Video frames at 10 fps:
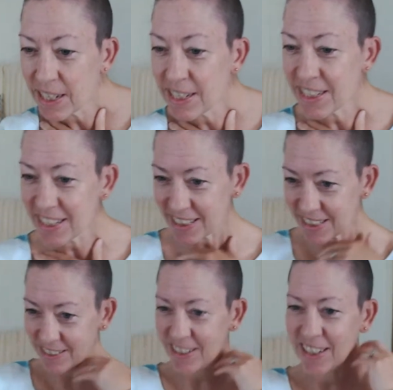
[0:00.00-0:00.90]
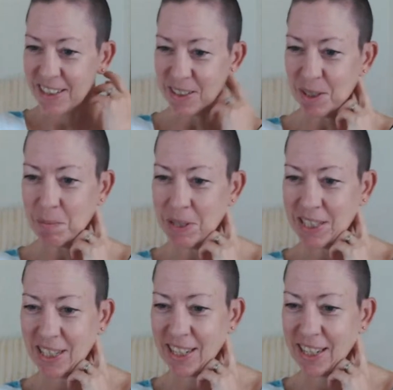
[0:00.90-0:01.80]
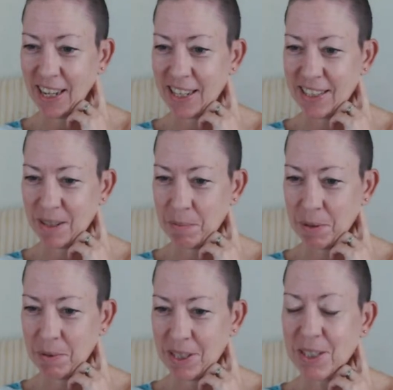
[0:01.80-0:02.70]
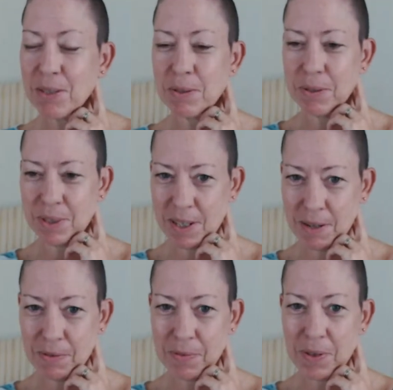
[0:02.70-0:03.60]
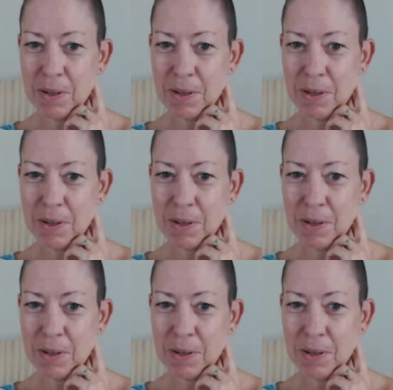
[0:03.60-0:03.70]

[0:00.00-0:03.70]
Indy, yes, still curtains, bedding, and hubby with his usual stuff.